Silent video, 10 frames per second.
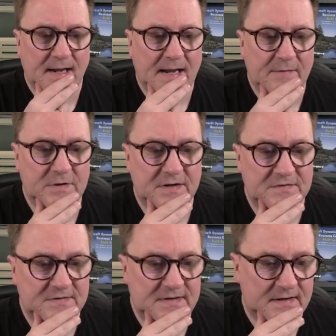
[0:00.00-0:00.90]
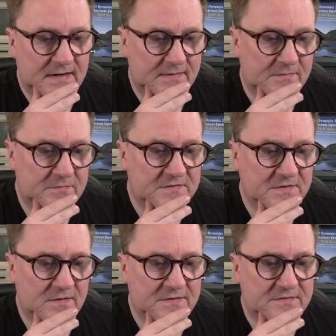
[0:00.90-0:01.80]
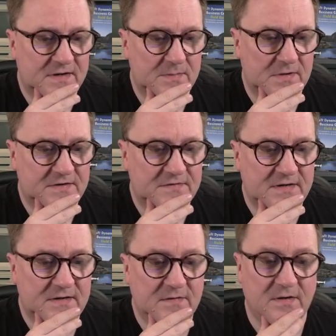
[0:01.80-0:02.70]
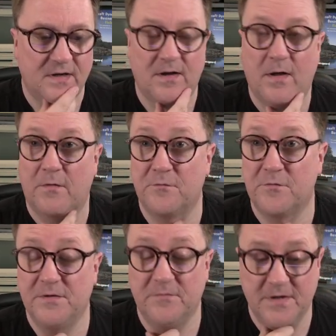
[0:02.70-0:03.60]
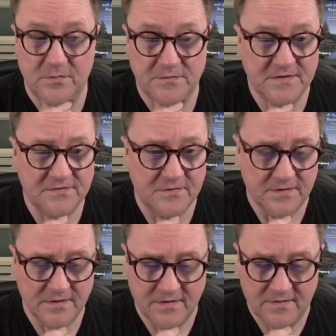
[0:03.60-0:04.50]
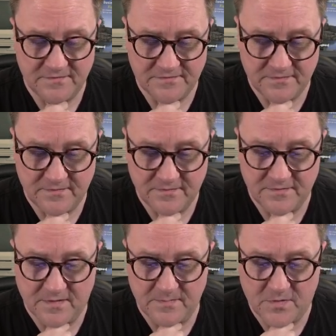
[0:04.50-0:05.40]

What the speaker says: And we can see that the result is table 18, three records inserted, none